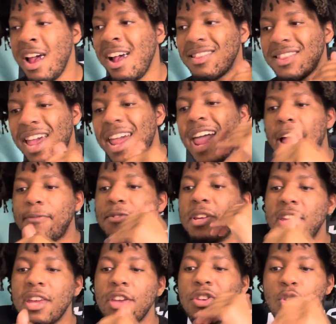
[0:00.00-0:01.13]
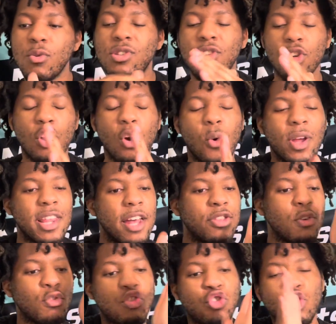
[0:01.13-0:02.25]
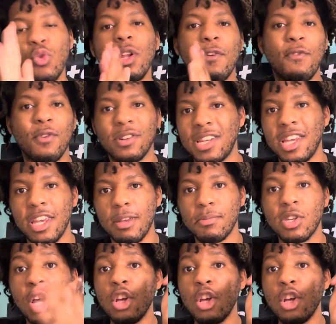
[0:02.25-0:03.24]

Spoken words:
they have to get used to knowing that there's two different teams.